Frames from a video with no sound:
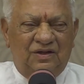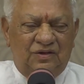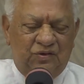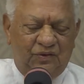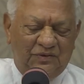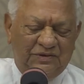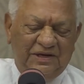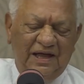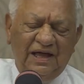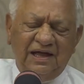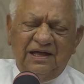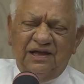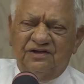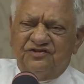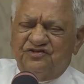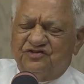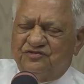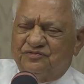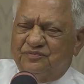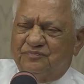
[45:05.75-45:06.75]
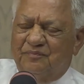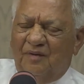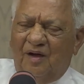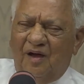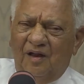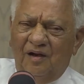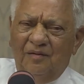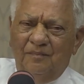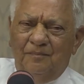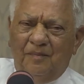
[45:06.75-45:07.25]
You take a
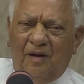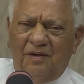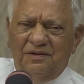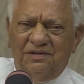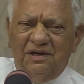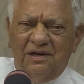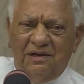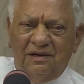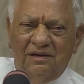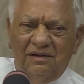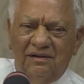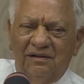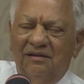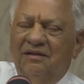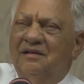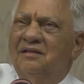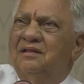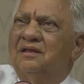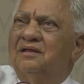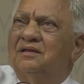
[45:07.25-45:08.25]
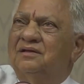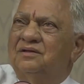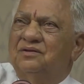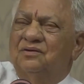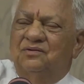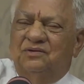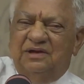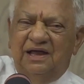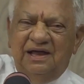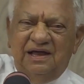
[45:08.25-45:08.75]
small bottle,
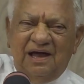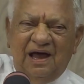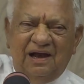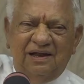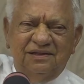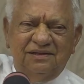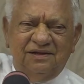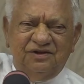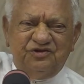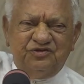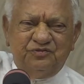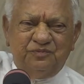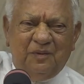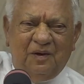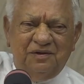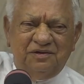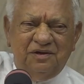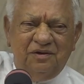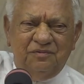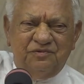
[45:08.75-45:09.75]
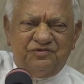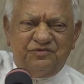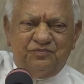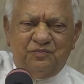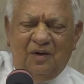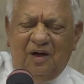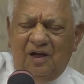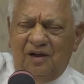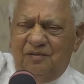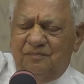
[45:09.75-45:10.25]
you take another
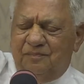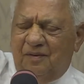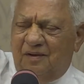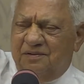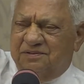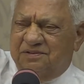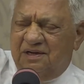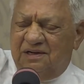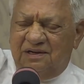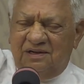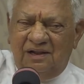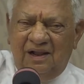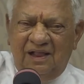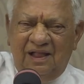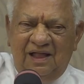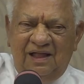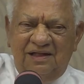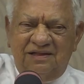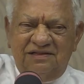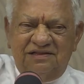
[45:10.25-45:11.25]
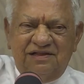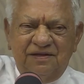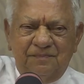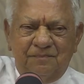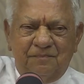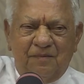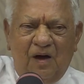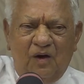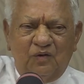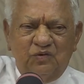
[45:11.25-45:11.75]
small bottle.
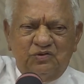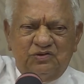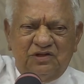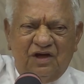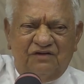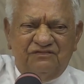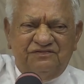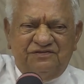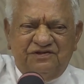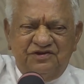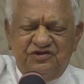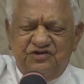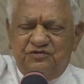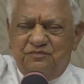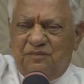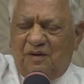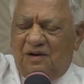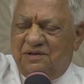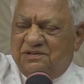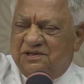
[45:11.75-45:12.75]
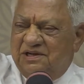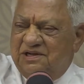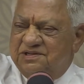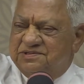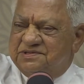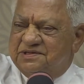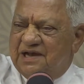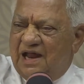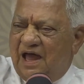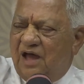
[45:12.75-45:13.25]
The mouth of this bottle
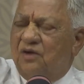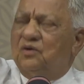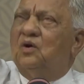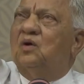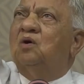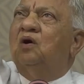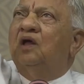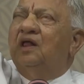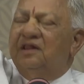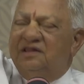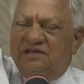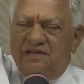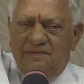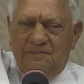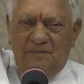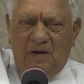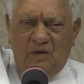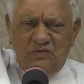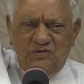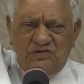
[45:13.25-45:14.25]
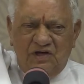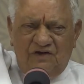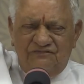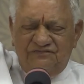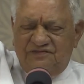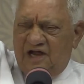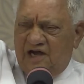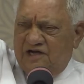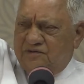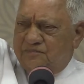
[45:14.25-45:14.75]
is narrow. The mouth
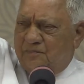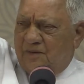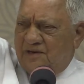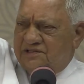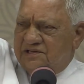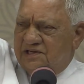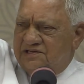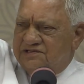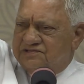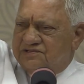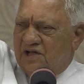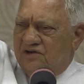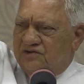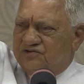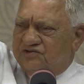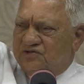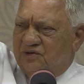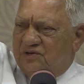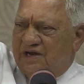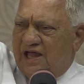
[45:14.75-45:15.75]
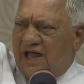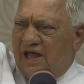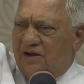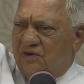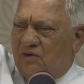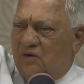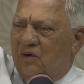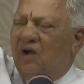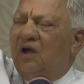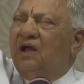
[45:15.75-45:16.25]
of that bottle is also
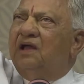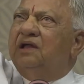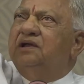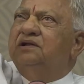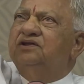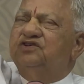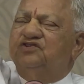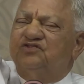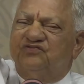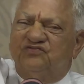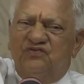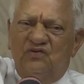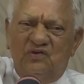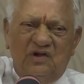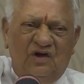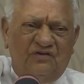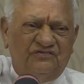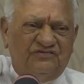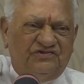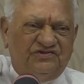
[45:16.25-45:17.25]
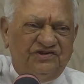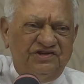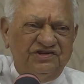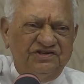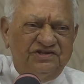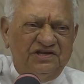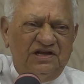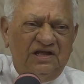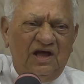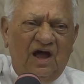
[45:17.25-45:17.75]
narrow. It is full of
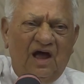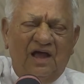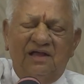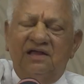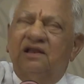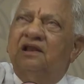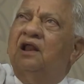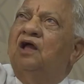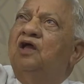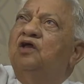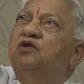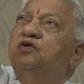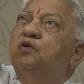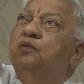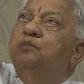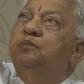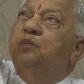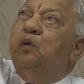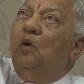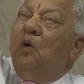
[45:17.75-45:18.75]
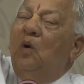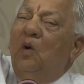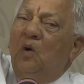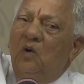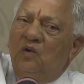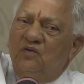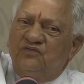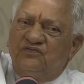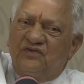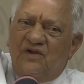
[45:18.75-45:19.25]
gingerly oil. You
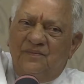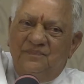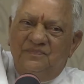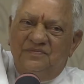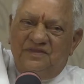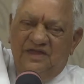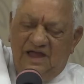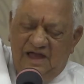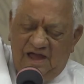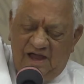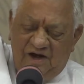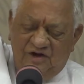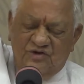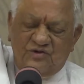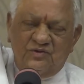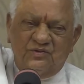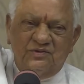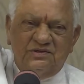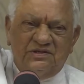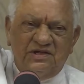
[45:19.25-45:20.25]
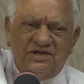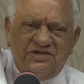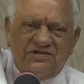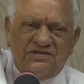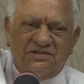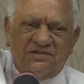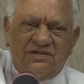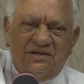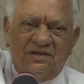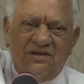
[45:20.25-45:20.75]
pour from there to
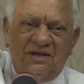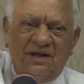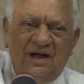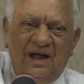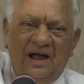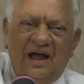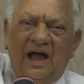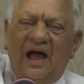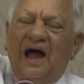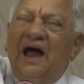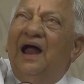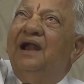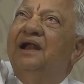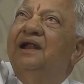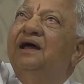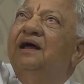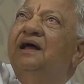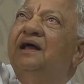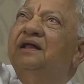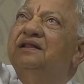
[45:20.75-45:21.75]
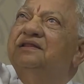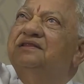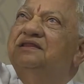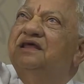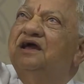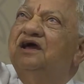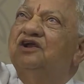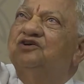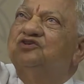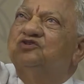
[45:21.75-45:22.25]
this, and
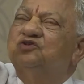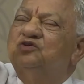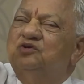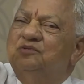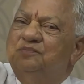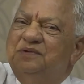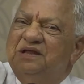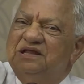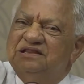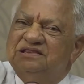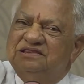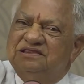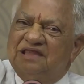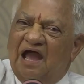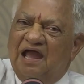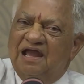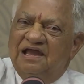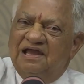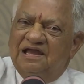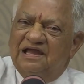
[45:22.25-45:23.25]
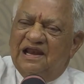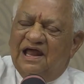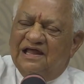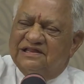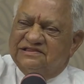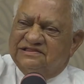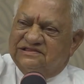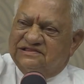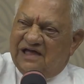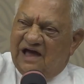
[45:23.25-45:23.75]
there should be
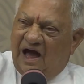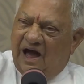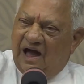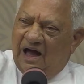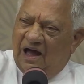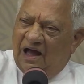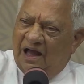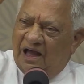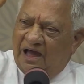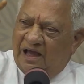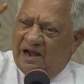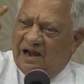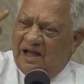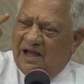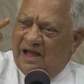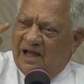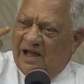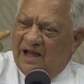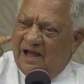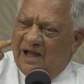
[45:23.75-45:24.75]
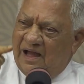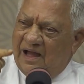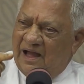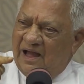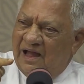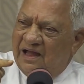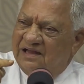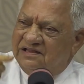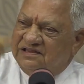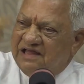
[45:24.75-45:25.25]
taila dhara.
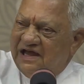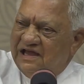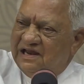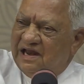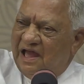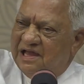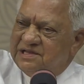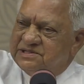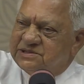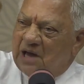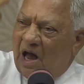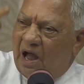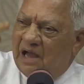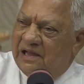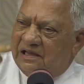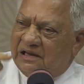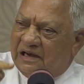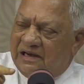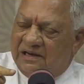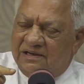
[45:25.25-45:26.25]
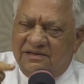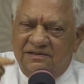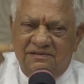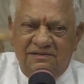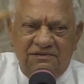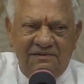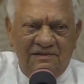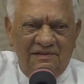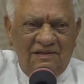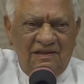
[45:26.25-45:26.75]
Taila is oil.
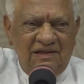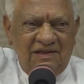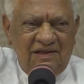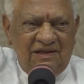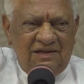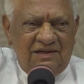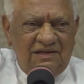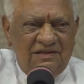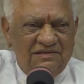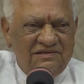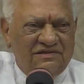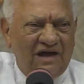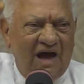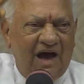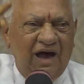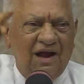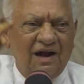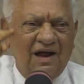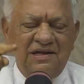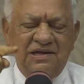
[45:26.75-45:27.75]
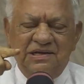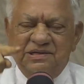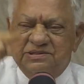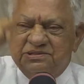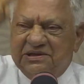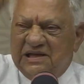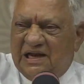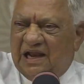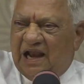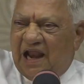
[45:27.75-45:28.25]
Dhara
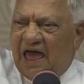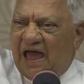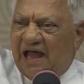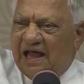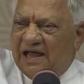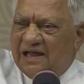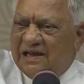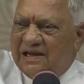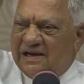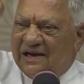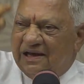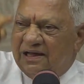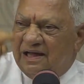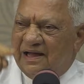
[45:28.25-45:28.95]
is line.